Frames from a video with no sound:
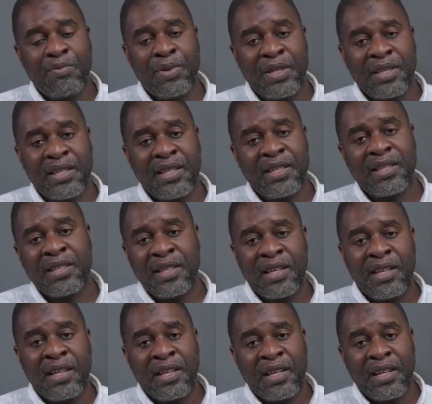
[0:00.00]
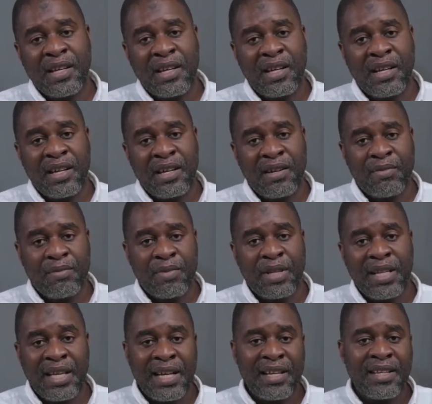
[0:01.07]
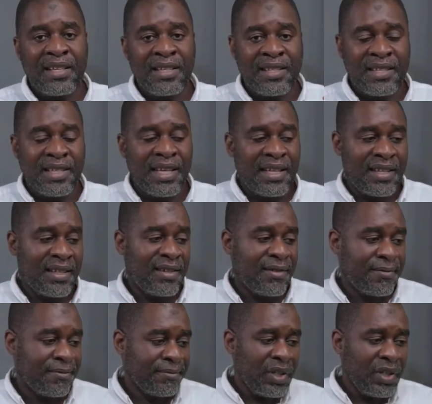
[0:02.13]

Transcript: business clearly stated.